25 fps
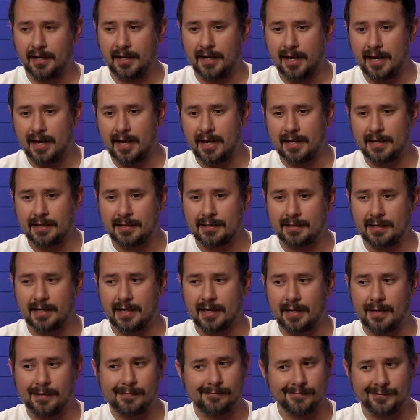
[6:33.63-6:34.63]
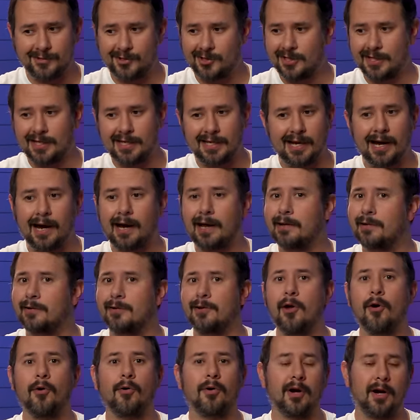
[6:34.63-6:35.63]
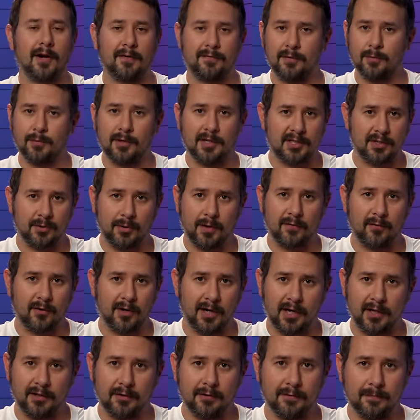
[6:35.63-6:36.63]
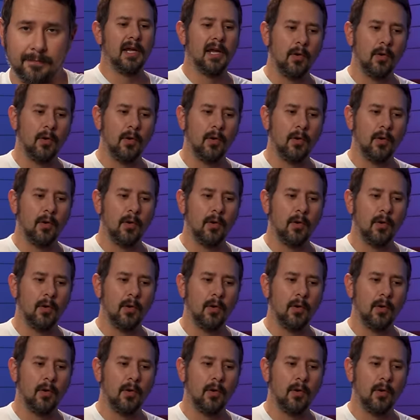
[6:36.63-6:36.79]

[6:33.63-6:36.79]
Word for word: And um, she got no coffee whatsoever either.